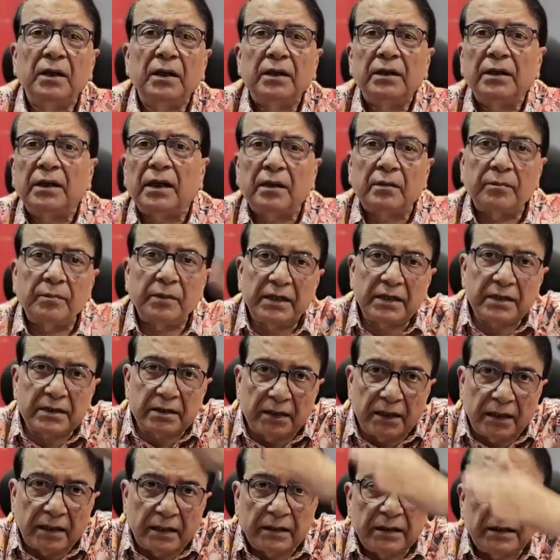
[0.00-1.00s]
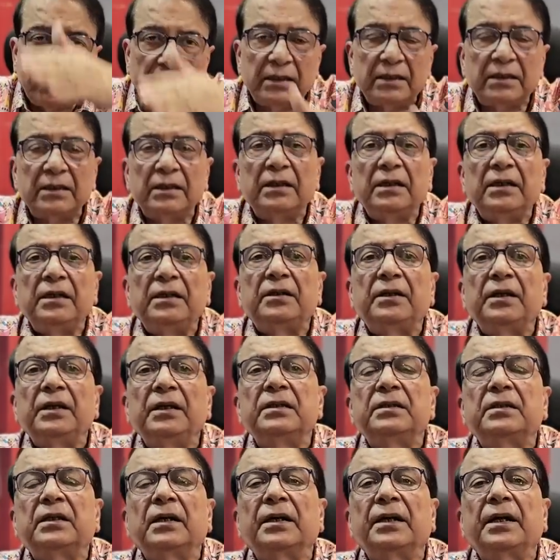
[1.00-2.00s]
That means then these three
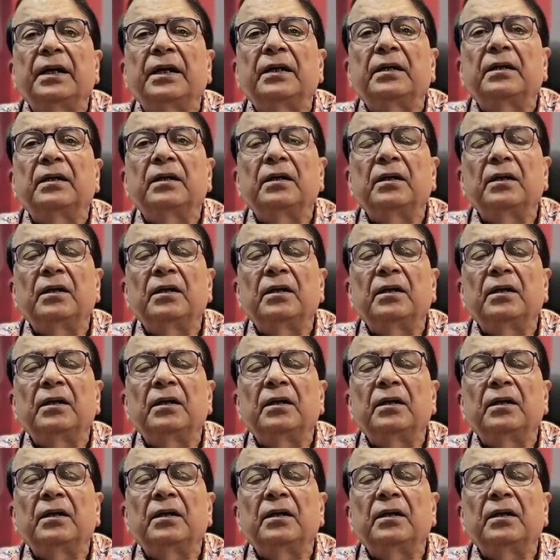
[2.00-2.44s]
things connect.